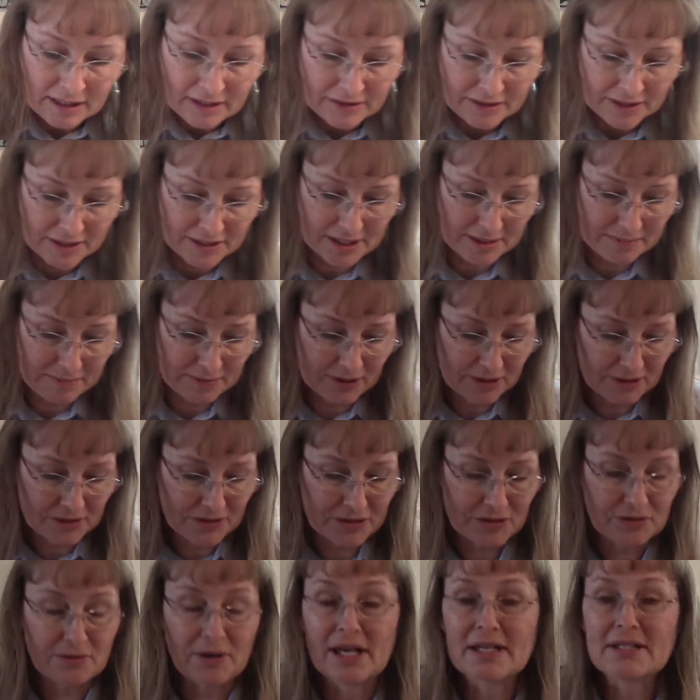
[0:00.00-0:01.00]
The typical
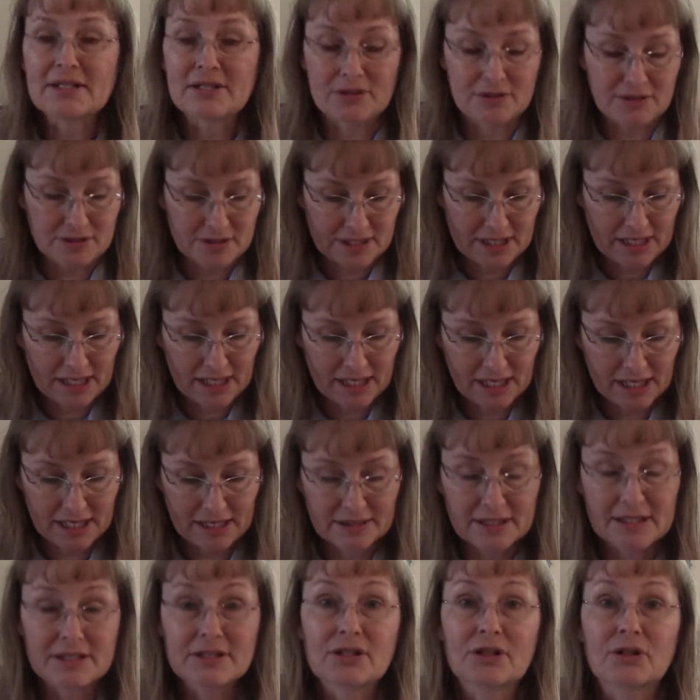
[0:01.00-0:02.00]
stressors
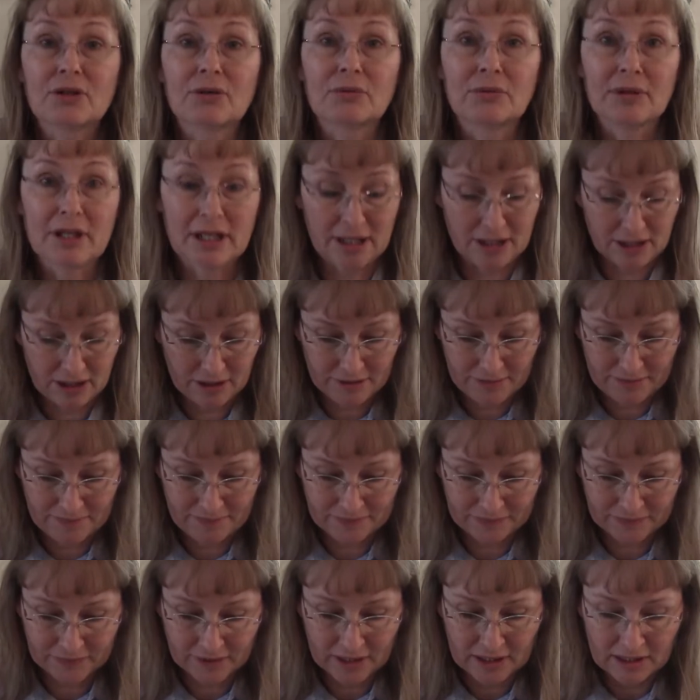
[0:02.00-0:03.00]
in this career
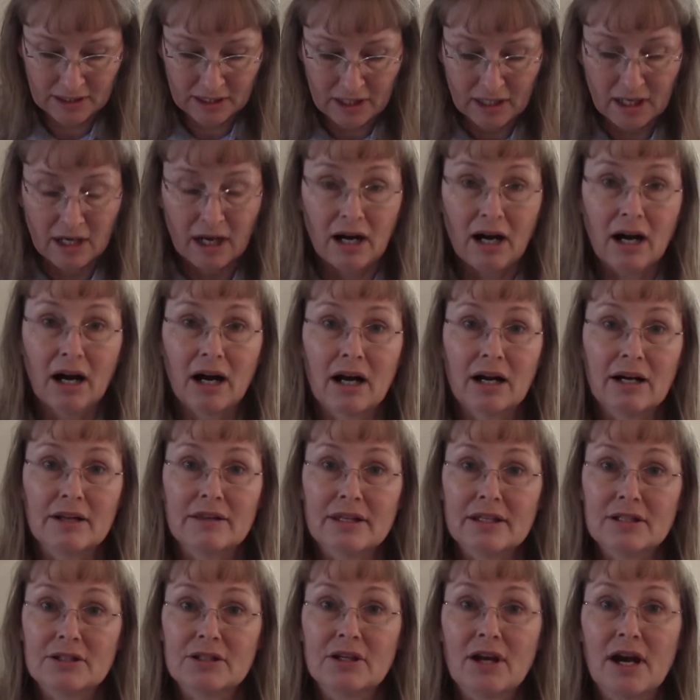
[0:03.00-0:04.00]
are
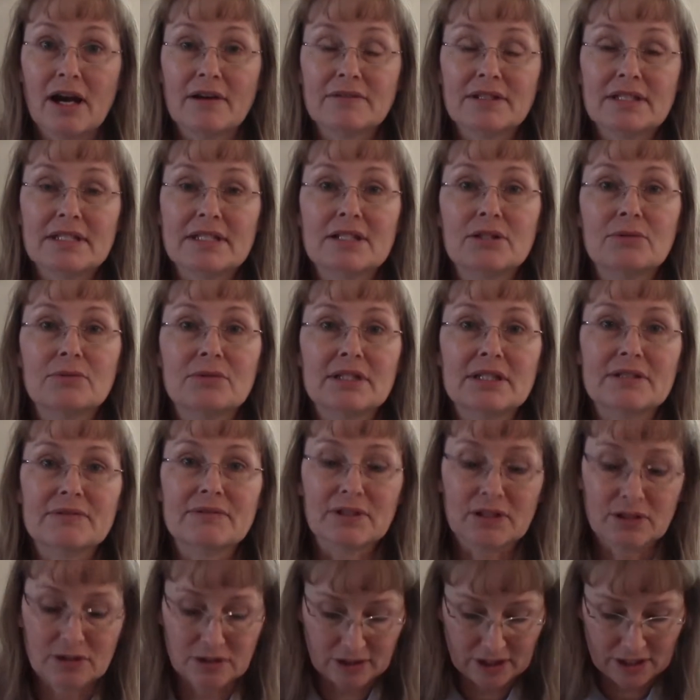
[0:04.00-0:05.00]
that you have to deal with
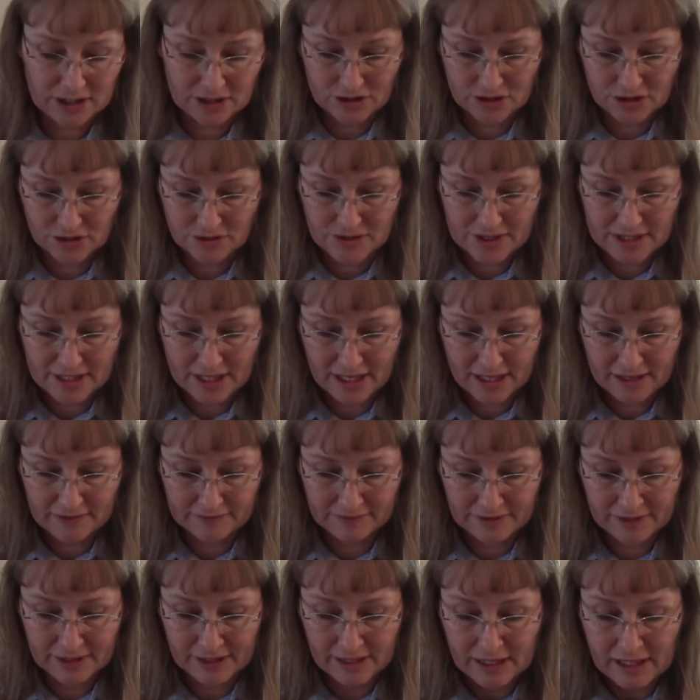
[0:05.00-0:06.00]
difficult issues
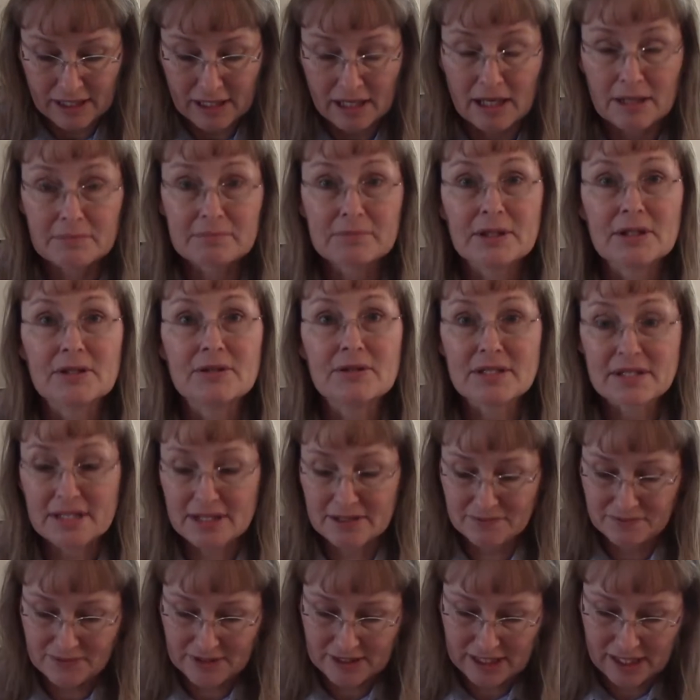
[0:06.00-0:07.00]
of abuse,
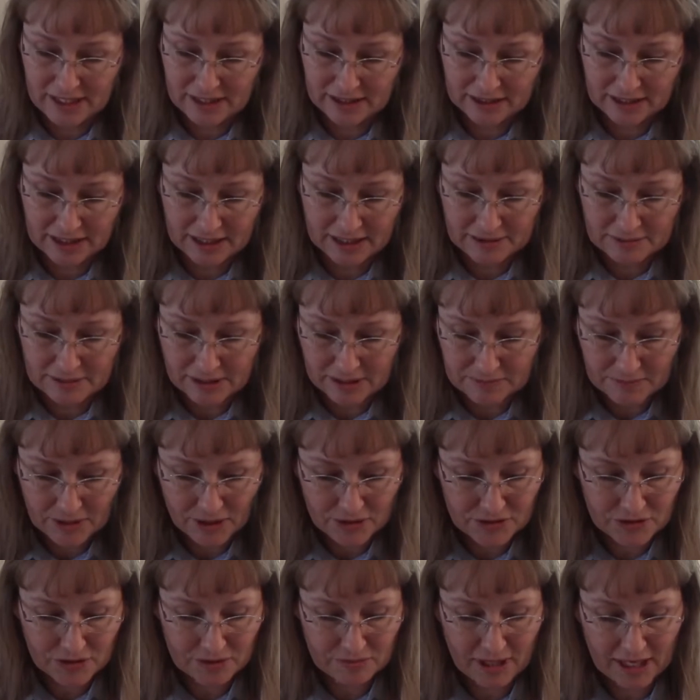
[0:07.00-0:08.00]
infidelity,
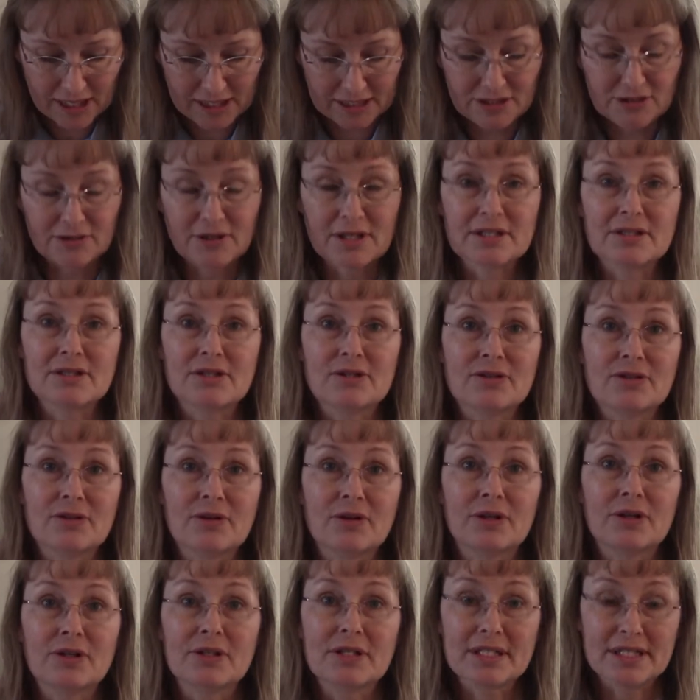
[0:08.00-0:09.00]
post-traumatic stress
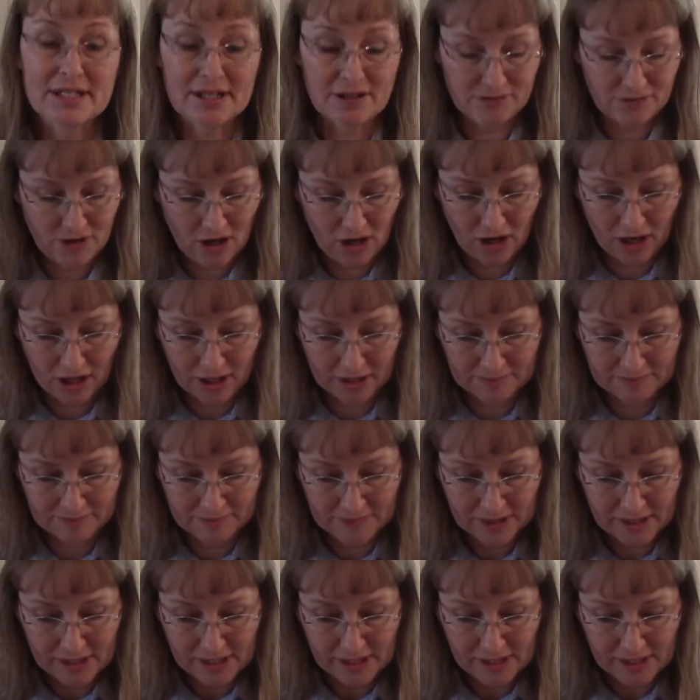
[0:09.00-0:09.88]
disorder, self-harm,